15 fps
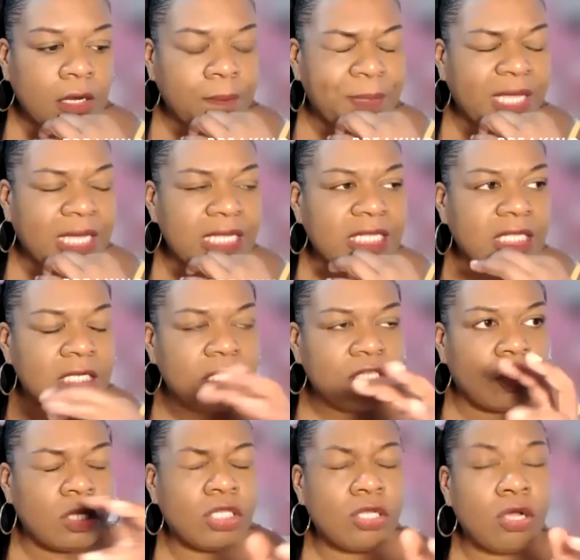because this
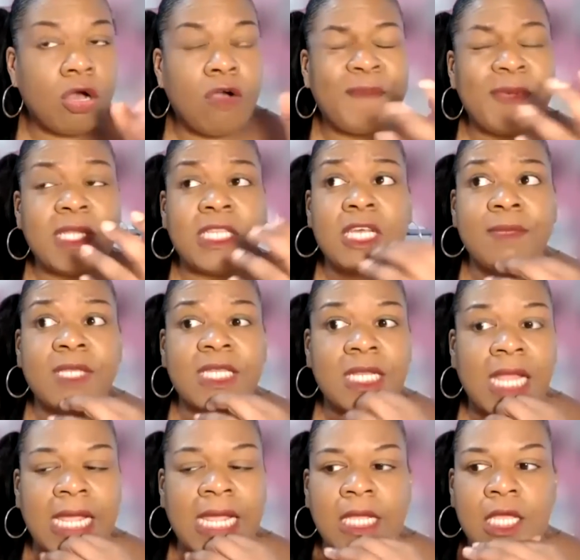also opens up to
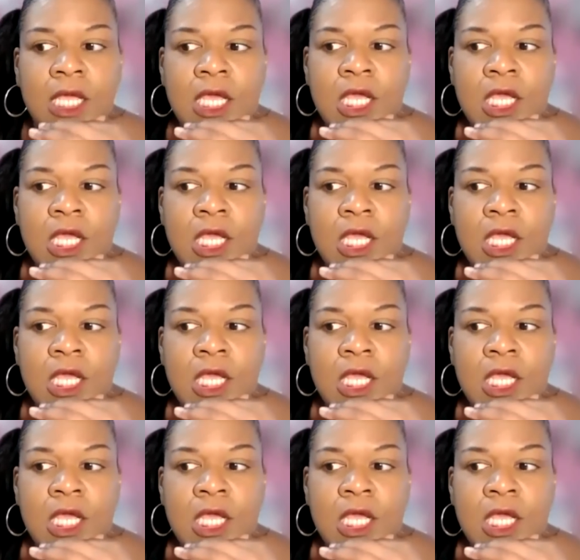like,